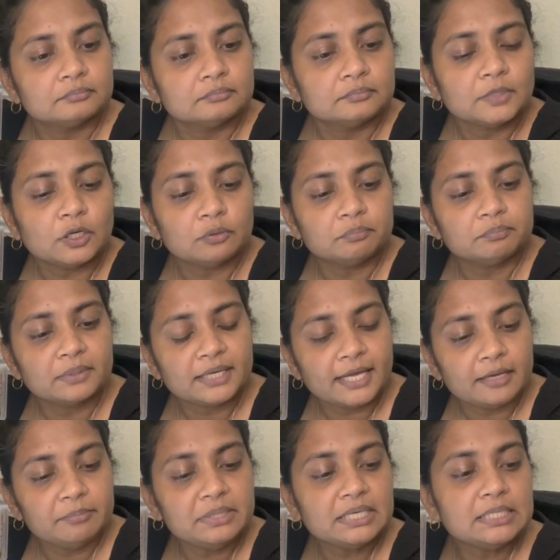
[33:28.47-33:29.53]
No, A,
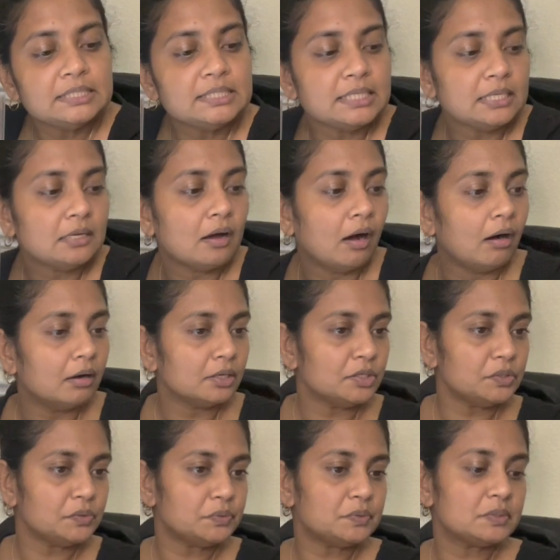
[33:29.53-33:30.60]
B, and D all
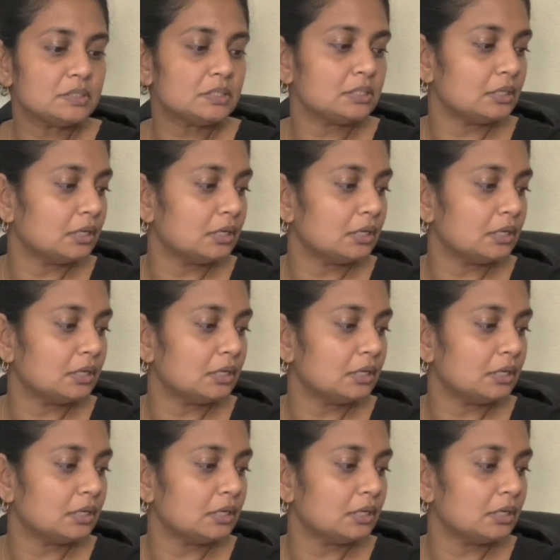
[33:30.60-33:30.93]
used